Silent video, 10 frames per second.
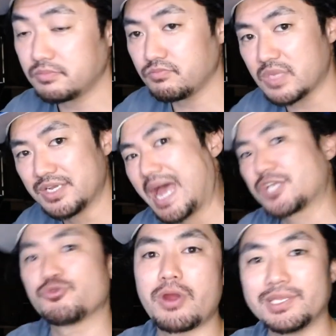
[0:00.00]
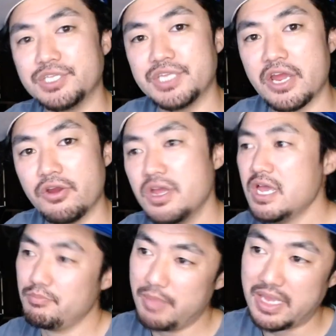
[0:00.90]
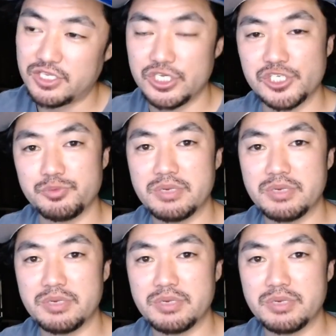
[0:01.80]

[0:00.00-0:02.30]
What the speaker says: not directly there, make judgment.